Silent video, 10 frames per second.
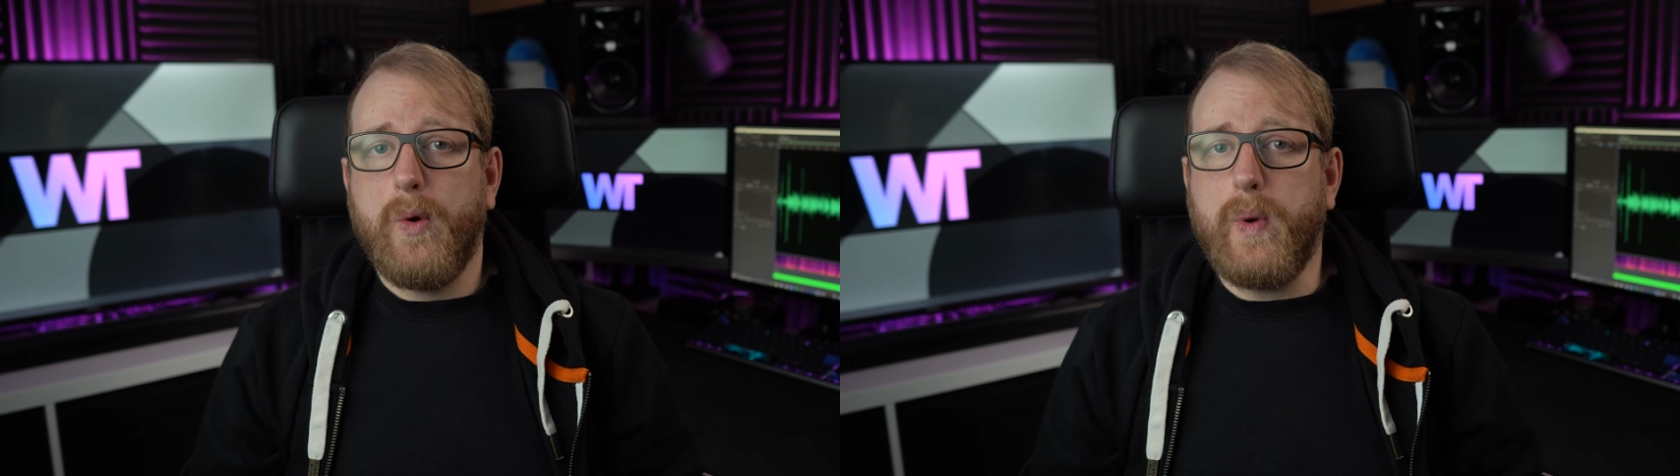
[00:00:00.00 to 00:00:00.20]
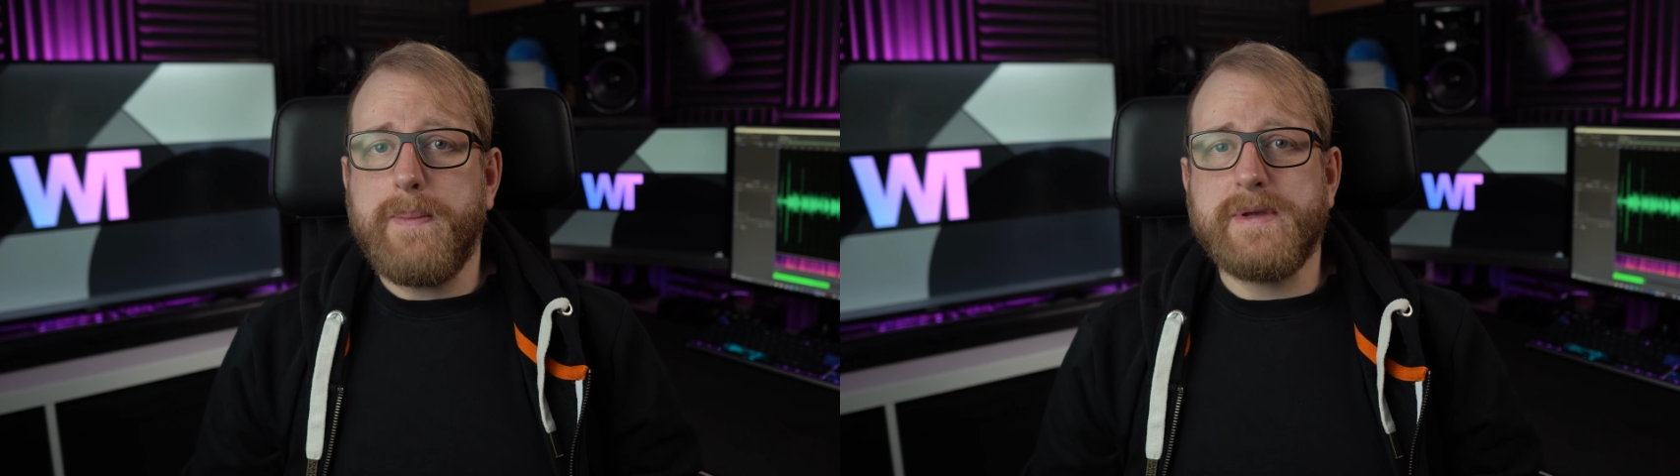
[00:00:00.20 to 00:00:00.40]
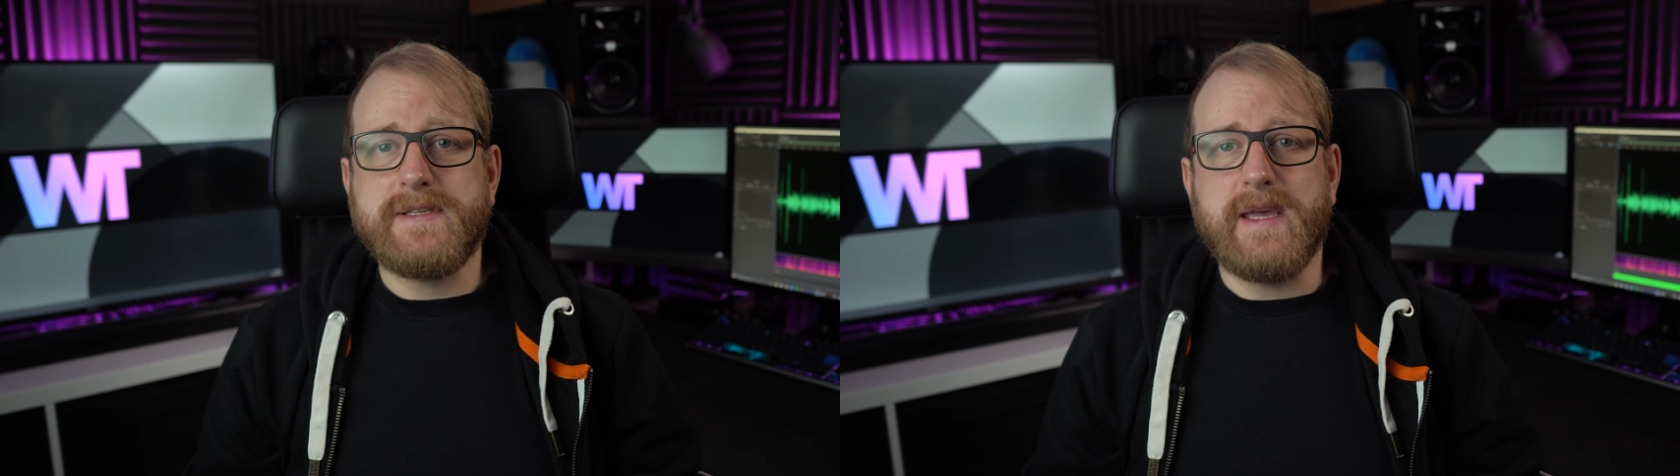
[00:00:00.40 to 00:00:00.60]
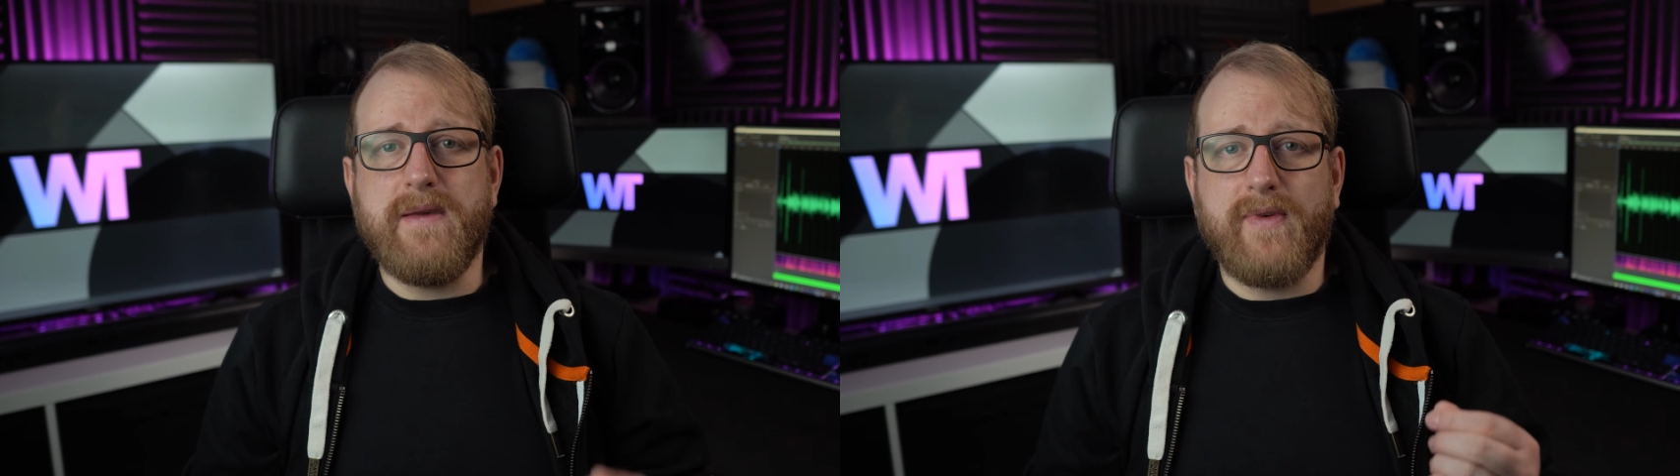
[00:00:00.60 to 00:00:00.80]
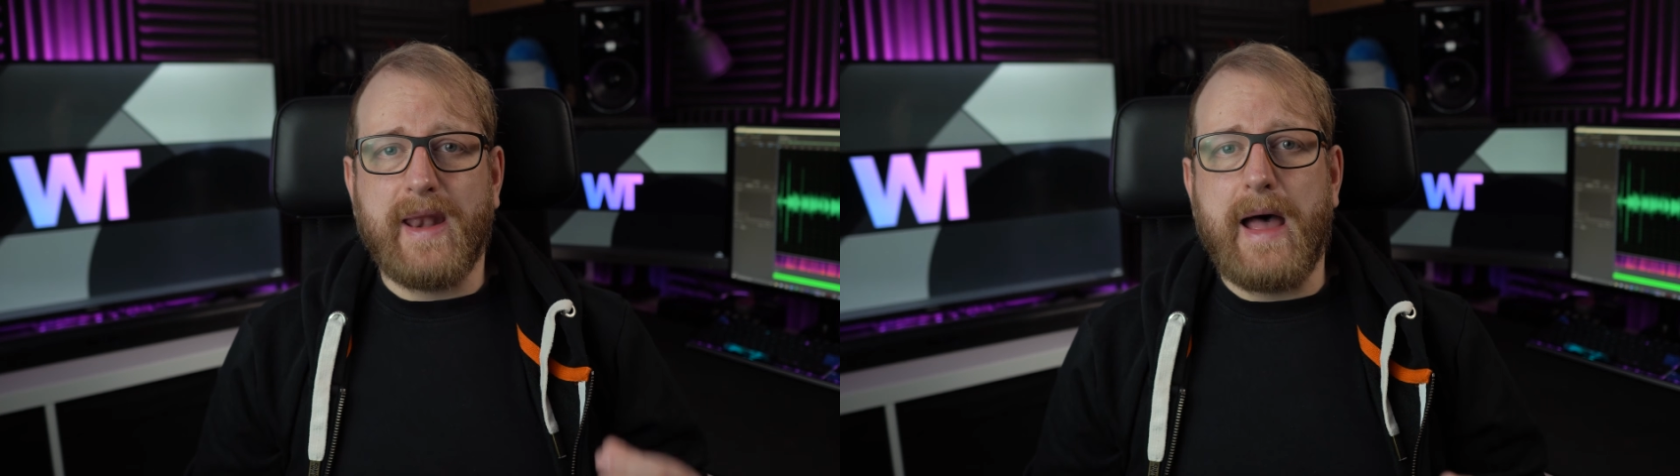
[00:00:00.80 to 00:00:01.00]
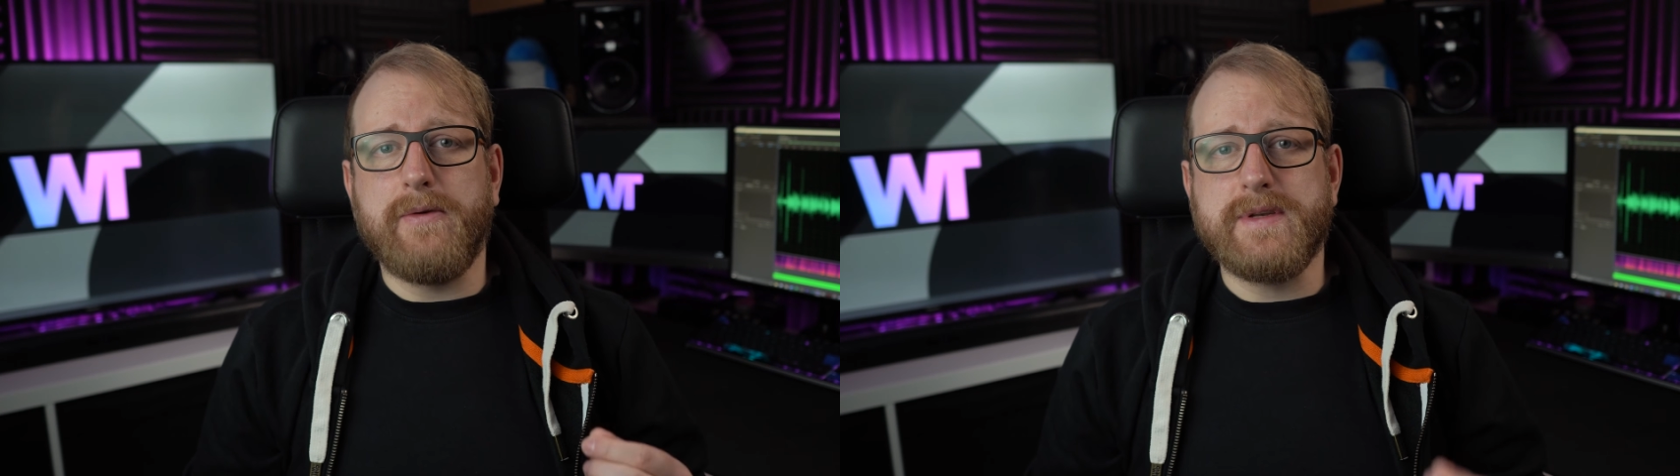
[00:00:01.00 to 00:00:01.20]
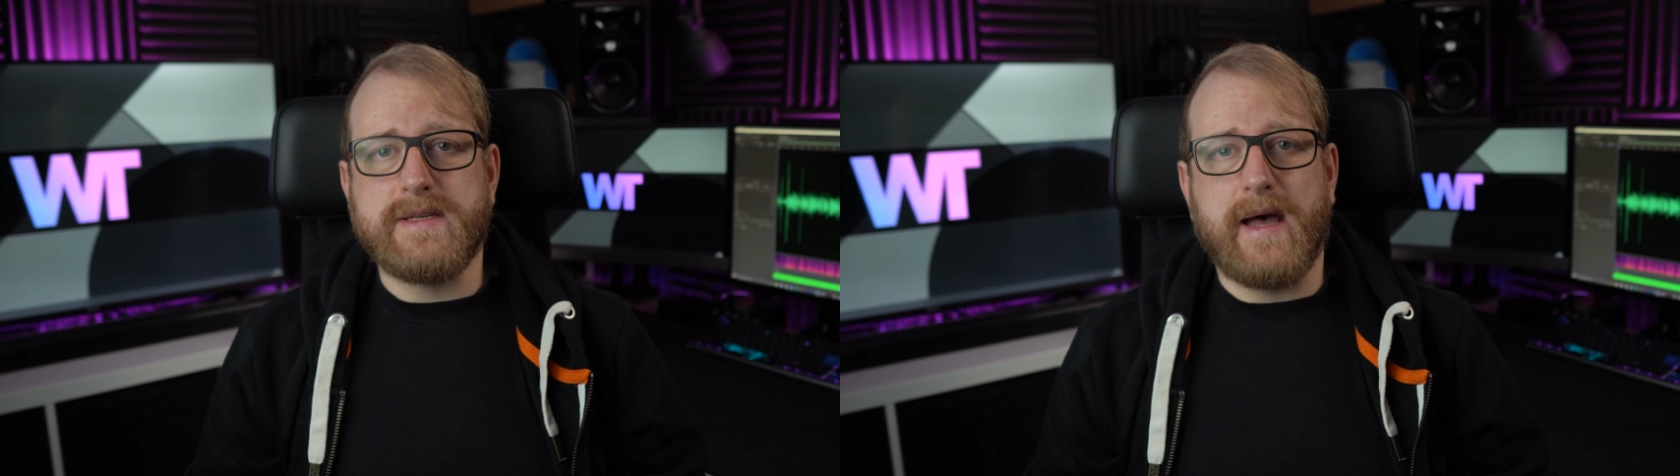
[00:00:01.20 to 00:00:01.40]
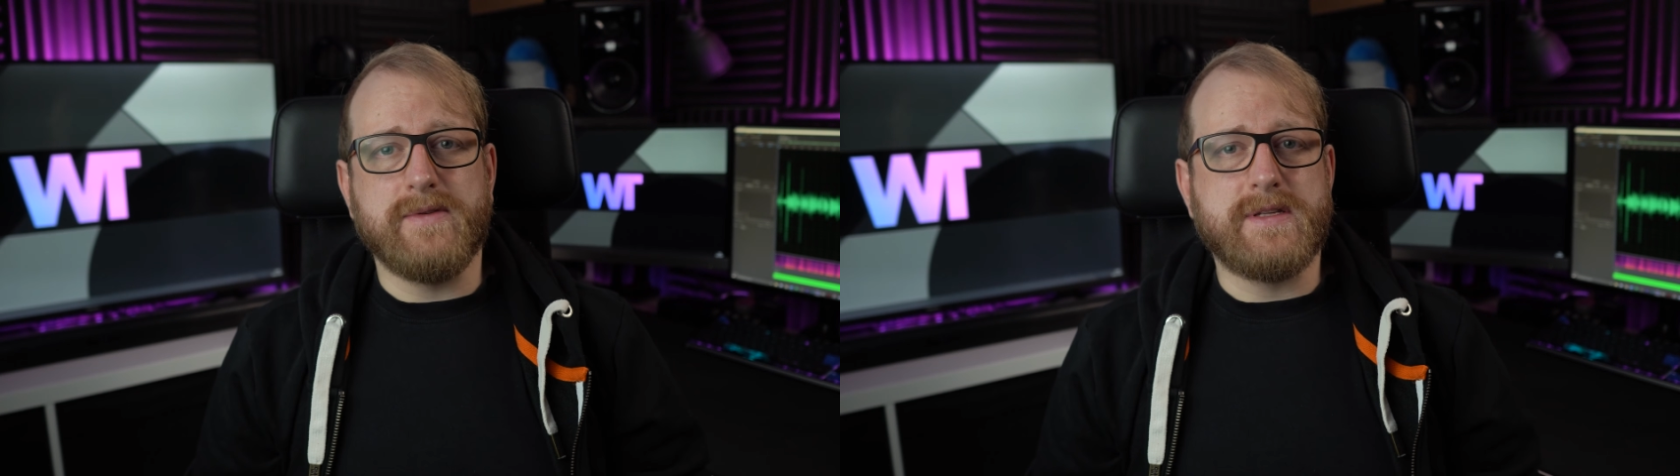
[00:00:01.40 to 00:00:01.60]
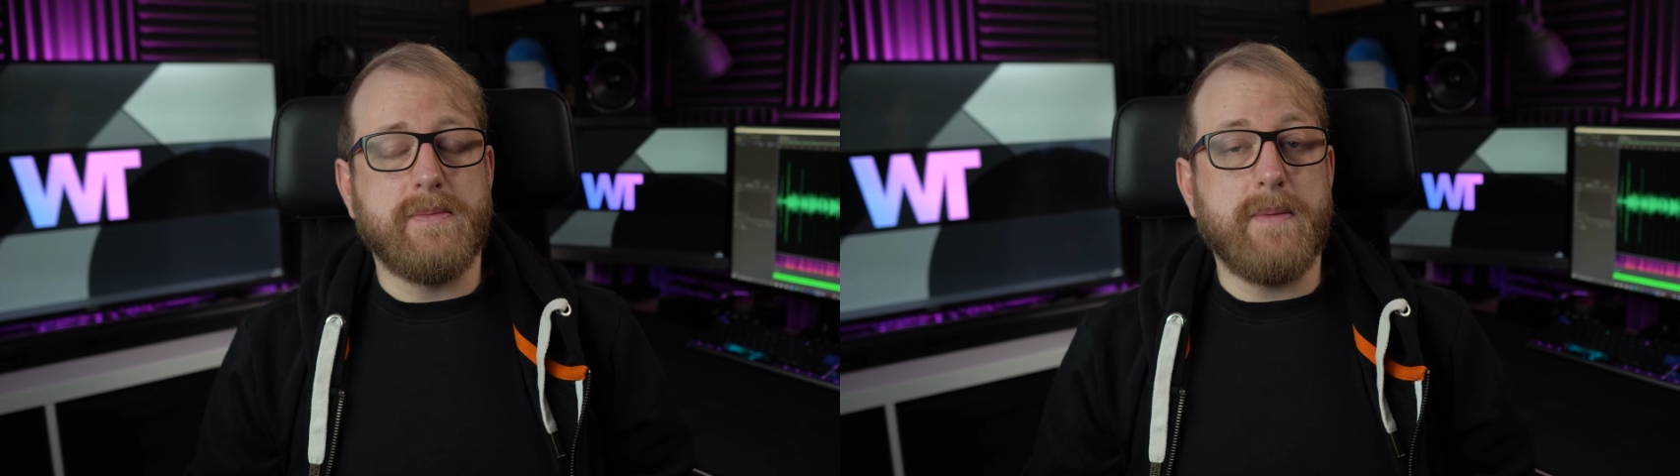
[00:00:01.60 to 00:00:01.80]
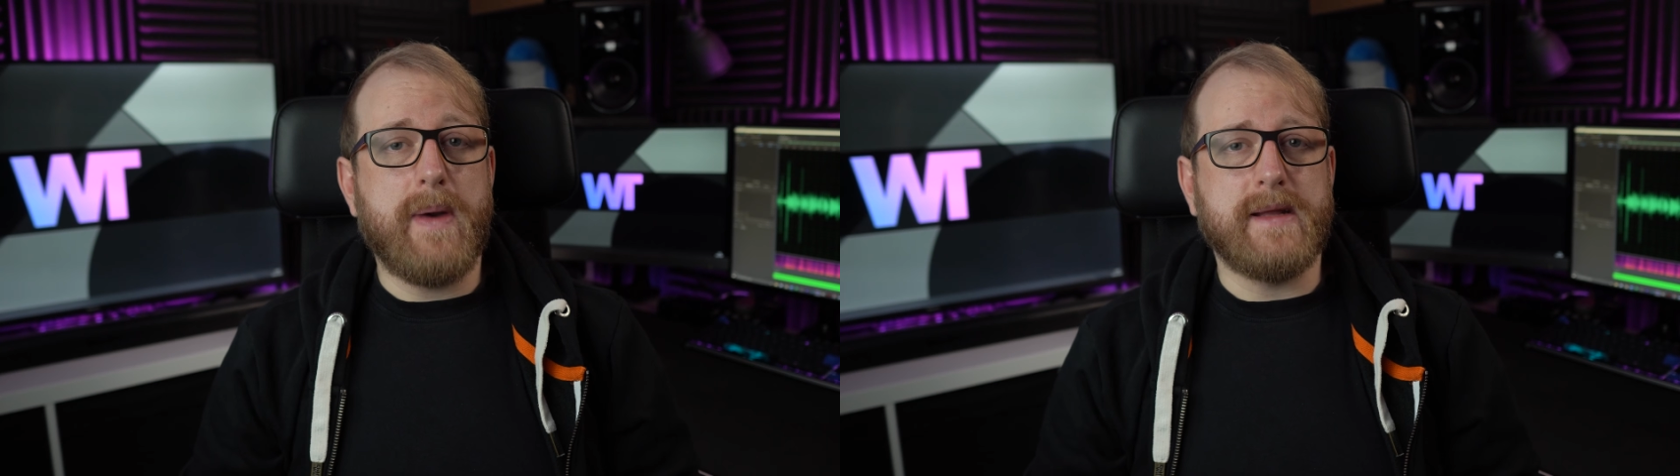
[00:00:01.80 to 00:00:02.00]
We perceive louder sounds to
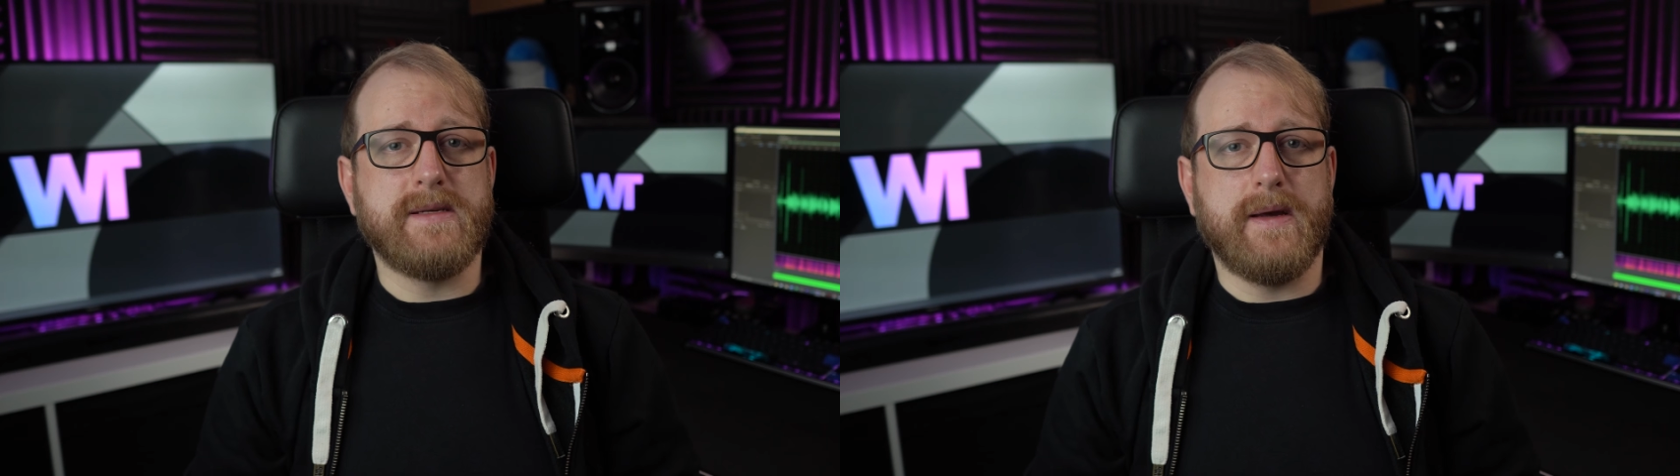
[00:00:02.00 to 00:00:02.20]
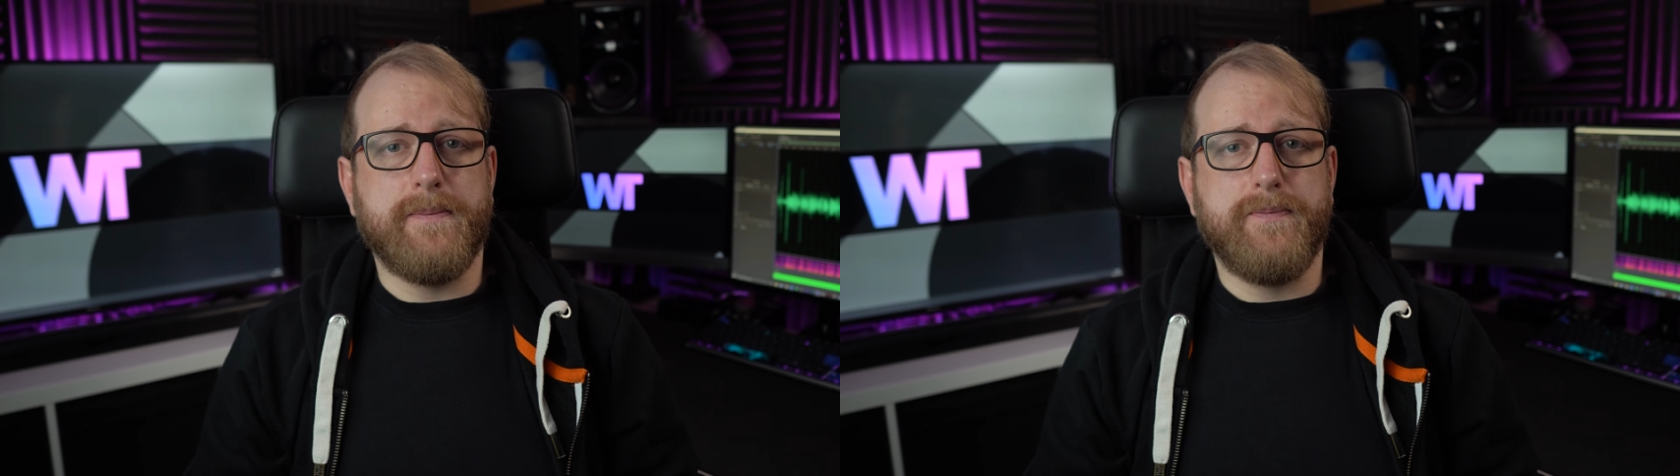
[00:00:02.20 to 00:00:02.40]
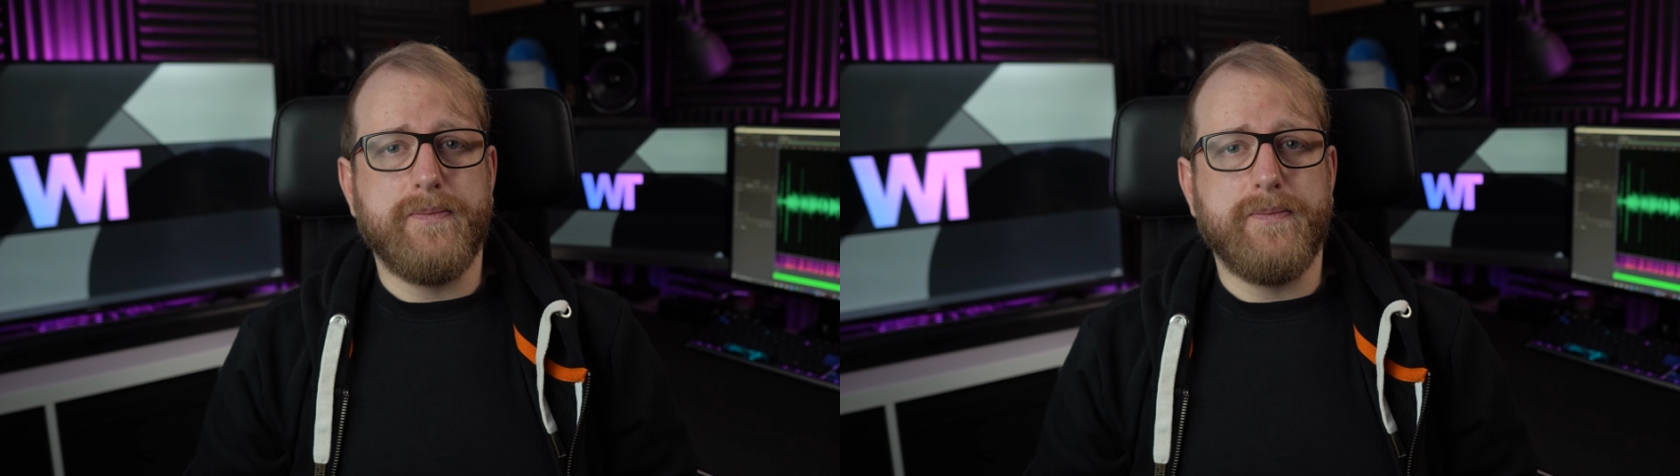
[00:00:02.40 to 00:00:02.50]
be better.